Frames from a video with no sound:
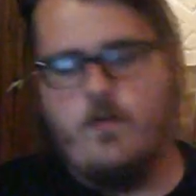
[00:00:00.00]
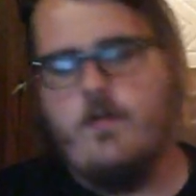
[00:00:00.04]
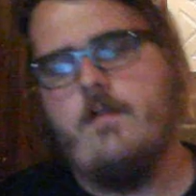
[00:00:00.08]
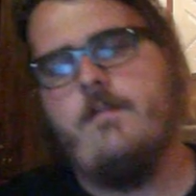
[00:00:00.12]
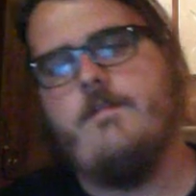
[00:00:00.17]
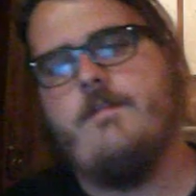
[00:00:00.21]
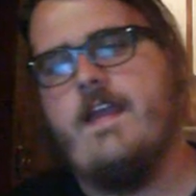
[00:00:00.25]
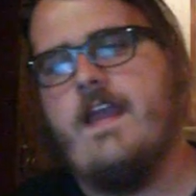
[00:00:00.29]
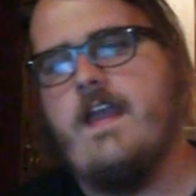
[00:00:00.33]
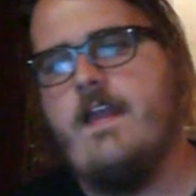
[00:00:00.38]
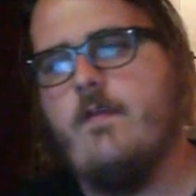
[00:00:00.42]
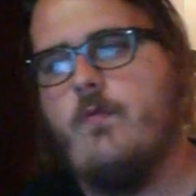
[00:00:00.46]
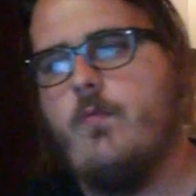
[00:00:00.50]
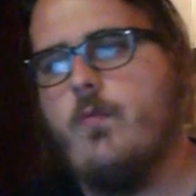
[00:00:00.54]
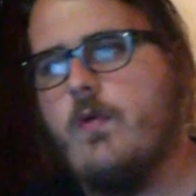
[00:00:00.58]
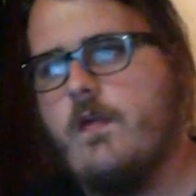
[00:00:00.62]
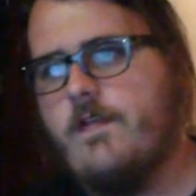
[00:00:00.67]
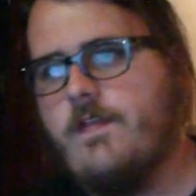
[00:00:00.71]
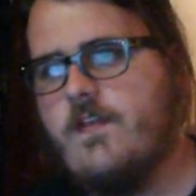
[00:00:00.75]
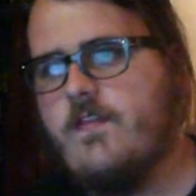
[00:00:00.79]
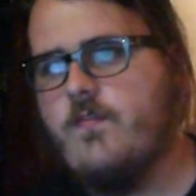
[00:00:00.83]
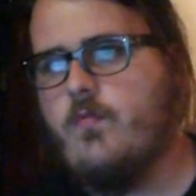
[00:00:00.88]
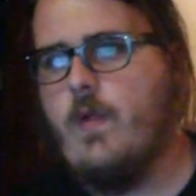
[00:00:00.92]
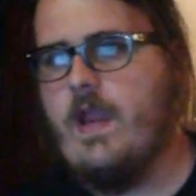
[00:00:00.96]
horror fan
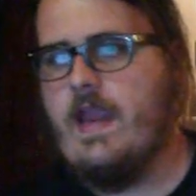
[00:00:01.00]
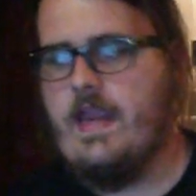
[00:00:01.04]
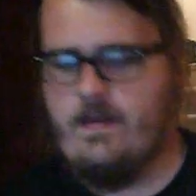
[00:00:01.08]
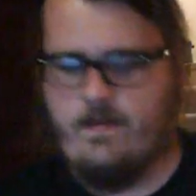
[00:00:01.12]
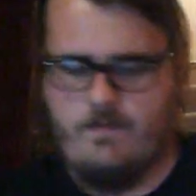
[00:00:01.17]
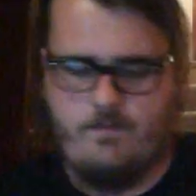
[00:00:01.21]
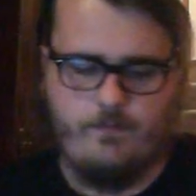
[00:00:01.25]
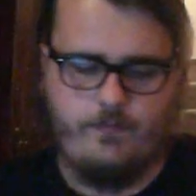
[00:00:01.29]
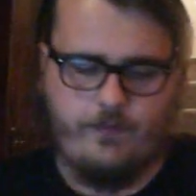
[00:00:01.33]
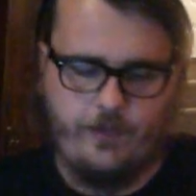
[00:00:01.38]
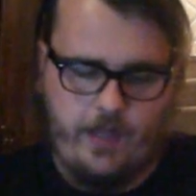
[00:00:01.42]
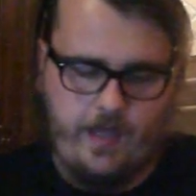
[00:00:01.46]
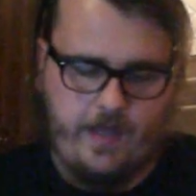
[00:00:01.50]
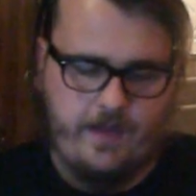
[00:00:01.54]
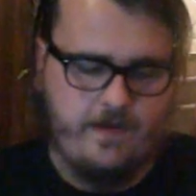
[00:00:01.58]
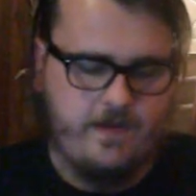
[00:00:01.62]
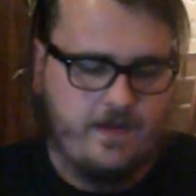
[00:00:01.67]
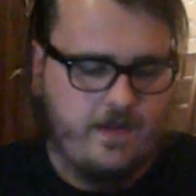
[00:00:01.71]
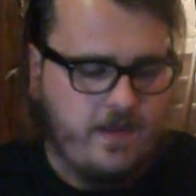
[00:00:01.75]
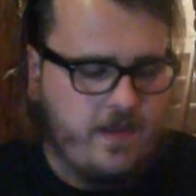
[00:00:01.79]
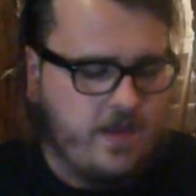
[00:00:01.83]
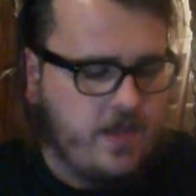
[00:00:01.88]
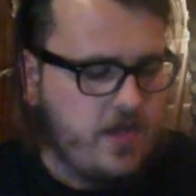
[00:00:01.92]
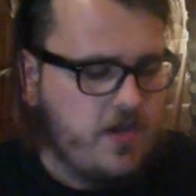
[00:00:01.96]
worth his weight in blood
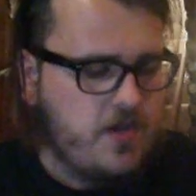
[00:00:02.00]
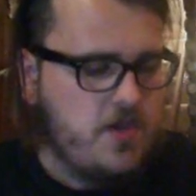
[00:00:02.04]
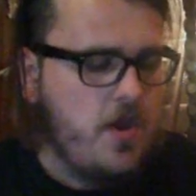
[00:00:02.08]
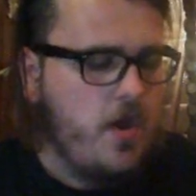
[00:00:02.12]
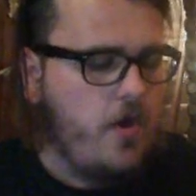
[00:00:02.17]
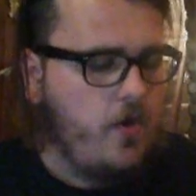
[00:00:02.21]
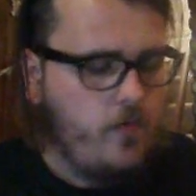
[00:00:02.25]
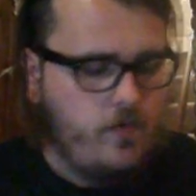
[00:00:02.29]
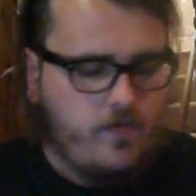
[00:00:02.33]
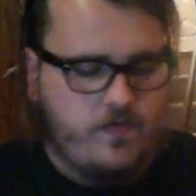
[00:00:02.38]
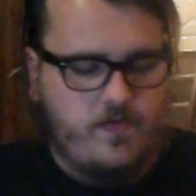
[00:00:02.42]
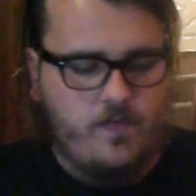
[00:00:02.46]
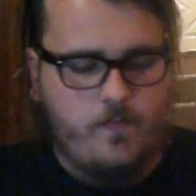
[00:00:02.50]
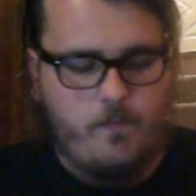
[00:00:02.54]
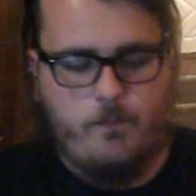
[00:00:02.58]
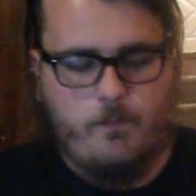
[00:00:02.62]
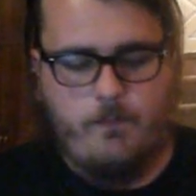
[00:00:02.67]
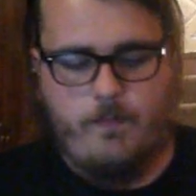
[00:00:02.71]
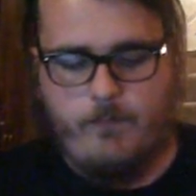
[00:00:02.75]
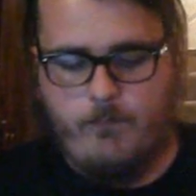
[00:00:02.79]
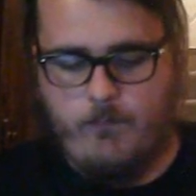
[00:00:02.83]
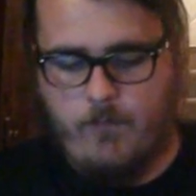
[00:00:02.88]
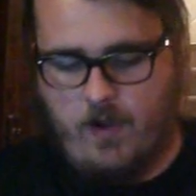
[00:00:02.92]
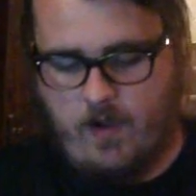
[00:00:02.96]
knows
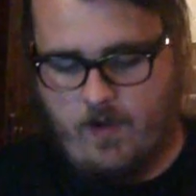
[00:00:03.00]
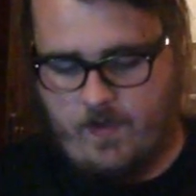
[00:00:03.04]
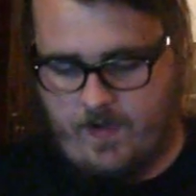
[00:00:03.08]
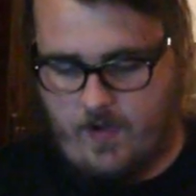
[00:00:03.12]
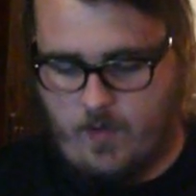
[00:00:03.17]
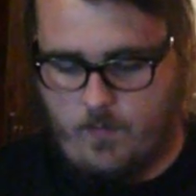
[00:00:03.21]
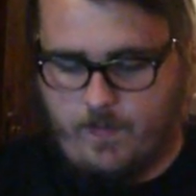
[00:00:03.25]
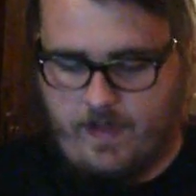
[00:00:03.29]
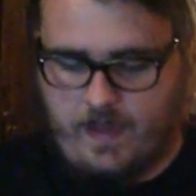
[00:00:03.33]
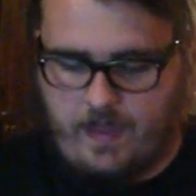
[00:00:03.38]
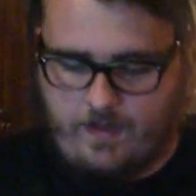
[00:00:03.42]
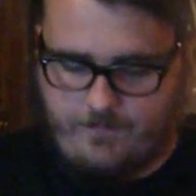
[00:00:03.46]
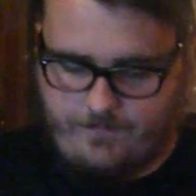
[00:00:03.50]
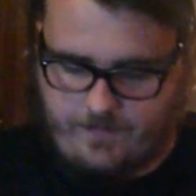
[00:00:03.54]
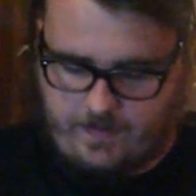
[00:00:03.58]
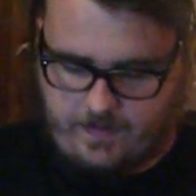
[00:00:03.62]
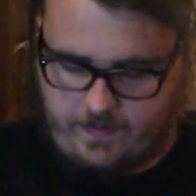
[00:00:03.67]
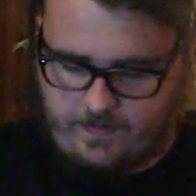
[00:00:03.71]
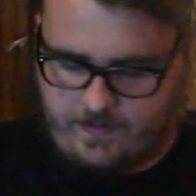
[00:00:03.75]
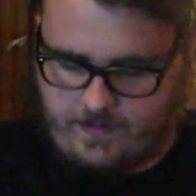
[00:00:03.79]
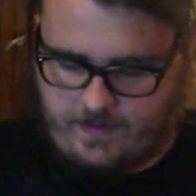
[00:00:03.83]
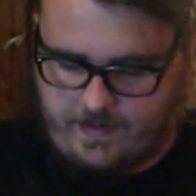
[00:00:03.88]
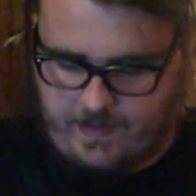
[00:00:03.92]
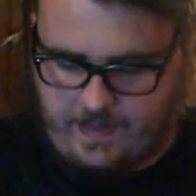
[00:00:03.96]
Mario
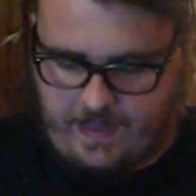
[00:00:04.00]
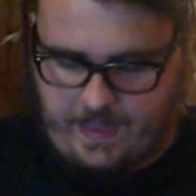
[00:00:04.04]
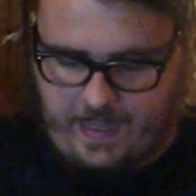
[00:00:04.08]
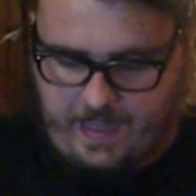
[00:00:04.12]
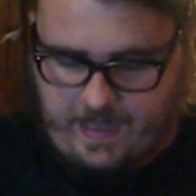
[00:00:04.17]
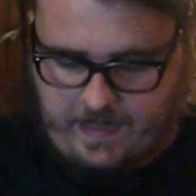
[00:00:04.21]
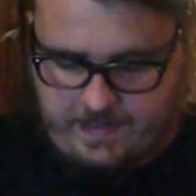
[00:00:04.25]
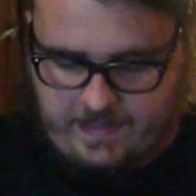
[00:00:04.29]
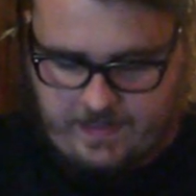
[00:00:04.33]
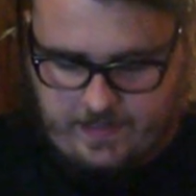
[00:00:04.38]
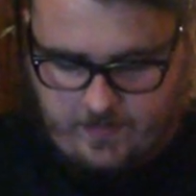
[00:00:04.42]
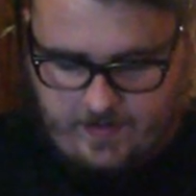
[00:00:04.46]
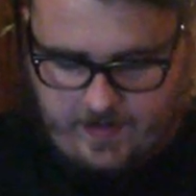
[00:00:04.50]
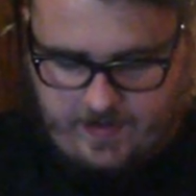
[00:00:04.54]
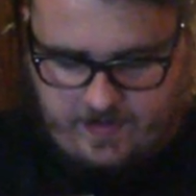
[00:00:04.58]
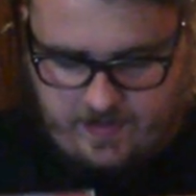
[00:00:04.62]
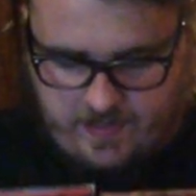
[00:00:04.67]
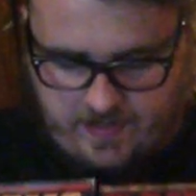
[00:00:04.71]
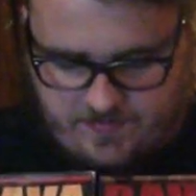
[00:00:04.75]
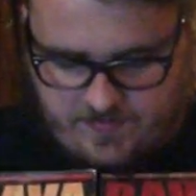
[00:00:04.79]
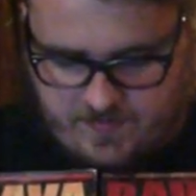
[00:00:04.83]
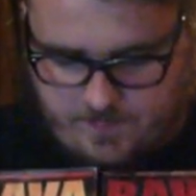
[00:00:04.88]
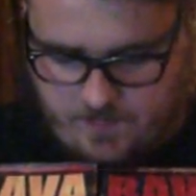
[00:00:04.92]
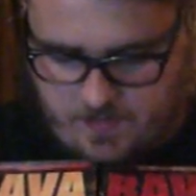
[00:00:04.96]
Bava. And here I
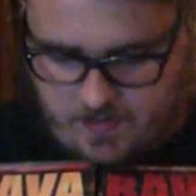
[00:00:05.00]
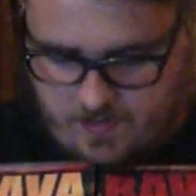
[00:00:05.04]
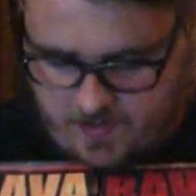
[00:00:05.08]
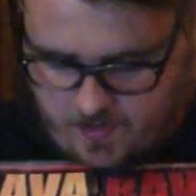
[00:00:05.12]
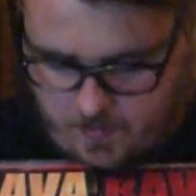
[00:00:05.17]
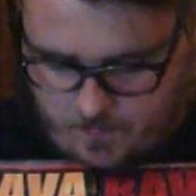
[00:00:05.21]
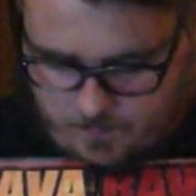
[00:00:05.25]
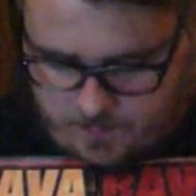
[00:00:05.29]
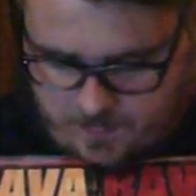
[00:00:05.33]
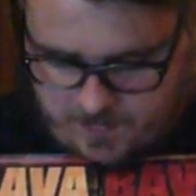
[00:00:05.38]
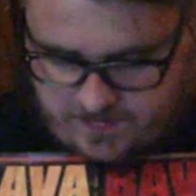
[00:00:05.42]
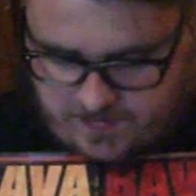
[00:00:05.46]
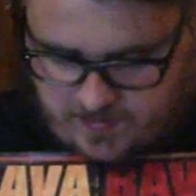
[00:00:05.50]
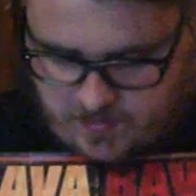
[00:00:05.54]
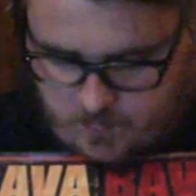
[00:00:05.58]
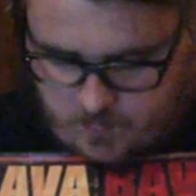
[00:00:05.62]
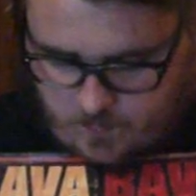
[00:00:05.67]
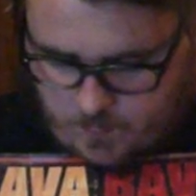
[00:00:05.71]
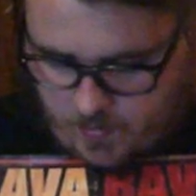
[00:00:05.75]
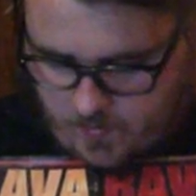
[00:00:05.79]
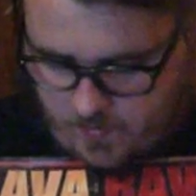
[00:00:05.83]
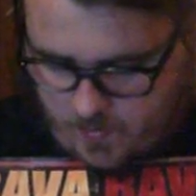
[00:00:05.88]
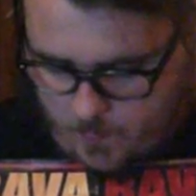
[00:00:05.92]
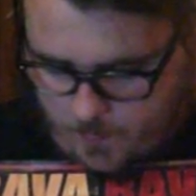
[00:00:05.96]
got the 2
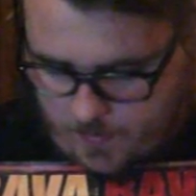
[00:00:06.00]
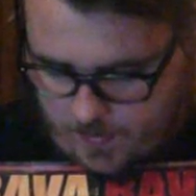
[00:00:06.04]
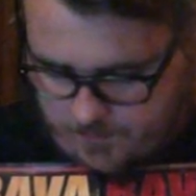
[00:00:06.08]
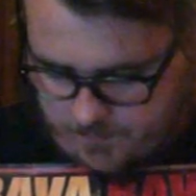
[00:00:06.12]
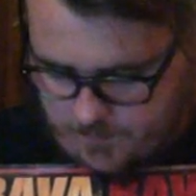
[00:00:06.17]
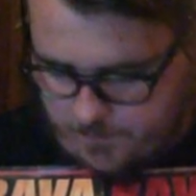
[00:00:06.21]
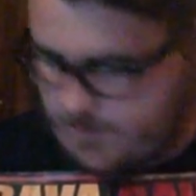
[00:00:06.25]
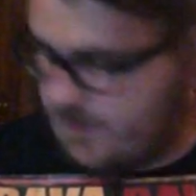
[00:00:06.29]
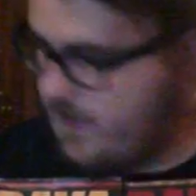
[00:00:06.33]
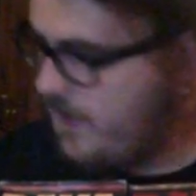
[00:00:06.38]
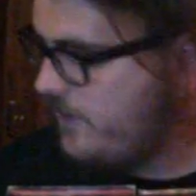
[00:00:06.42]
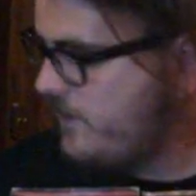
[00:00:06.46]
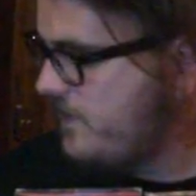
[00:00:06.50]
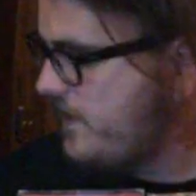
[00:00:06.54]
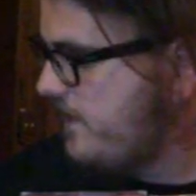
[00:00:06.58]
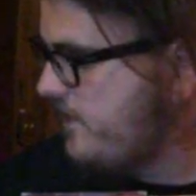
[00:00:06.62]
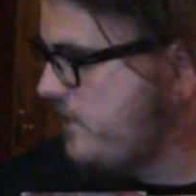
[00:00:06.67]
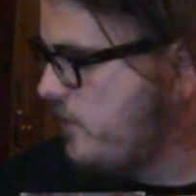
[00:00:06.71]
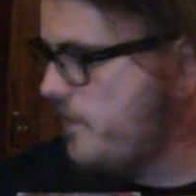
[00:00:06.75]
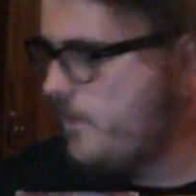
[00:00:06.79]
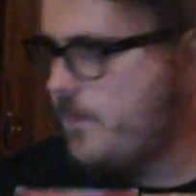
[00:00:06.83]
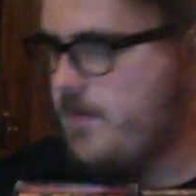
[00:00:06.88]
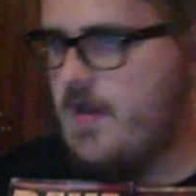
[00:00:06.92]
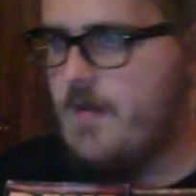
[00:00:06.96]
Mario Bava box
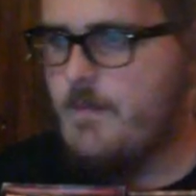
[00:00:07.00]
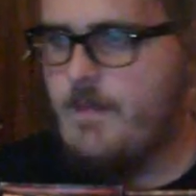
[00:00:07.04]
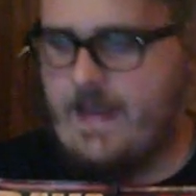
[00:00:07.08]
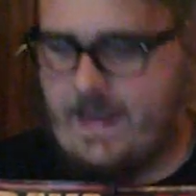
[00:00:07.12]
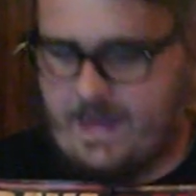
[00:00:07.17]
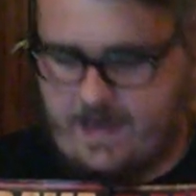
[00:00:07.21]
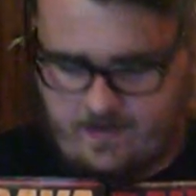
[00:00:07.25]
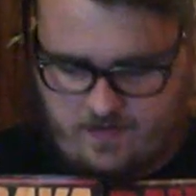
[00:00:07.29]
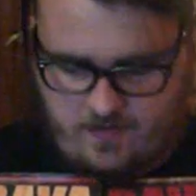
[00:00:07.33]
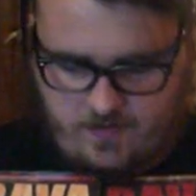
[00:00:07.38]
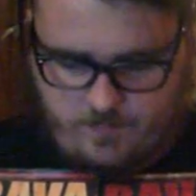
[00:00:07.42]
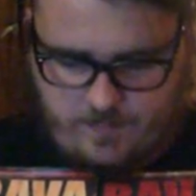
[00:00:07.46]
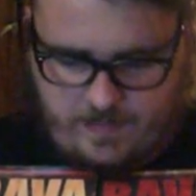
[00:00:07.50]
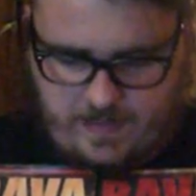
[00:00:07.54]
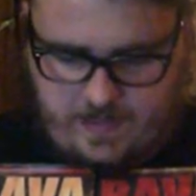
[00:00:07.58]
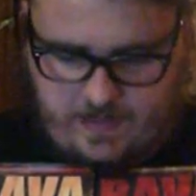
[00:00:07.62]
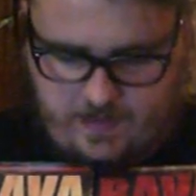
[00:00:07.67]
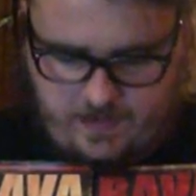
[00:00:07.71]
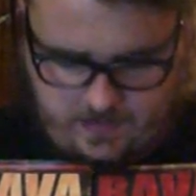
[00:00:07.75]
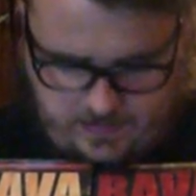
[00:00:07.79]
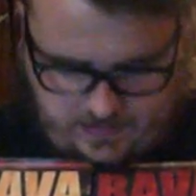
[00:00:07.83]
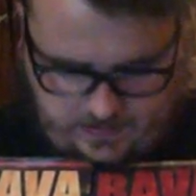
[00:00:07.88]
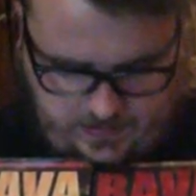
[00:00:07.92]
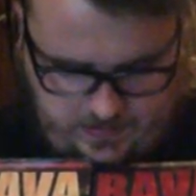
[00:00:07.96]
sets were put out by Anchor
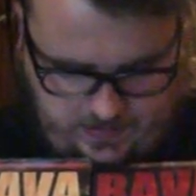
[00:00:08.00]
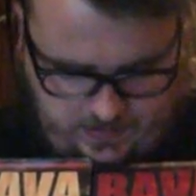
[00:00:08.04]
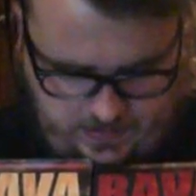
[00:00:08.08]
Bay,